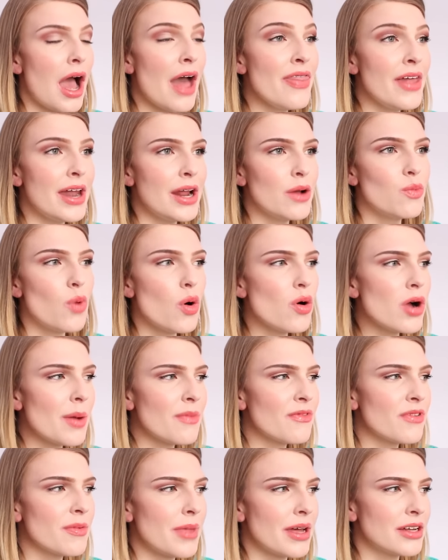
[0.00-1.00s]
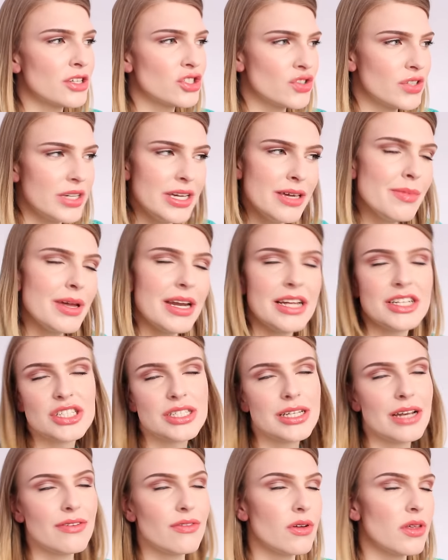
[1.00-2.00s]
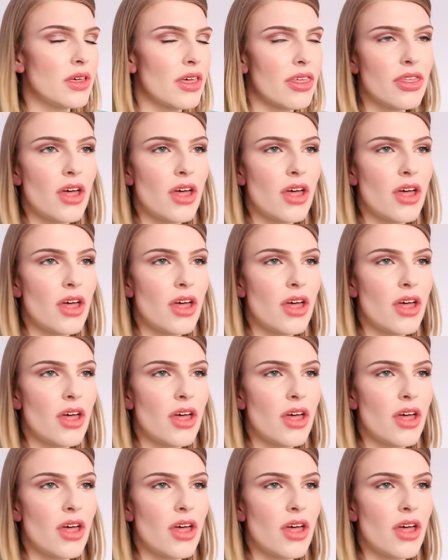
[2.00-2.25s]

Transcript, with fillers: And then I woke up from that dream, and I just never really